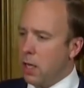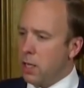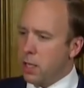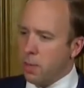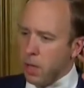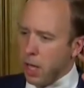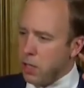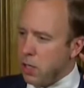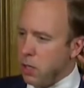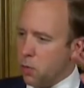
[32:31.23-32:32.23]
In some
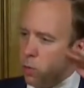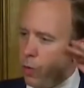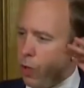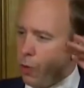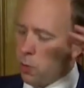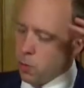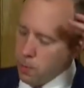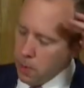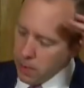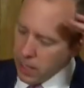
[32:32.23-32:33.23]
cases, you know,
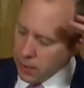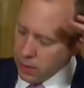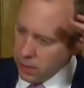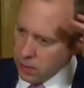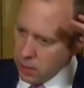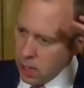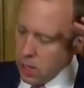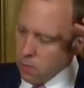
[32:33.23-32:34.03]
the Public Health England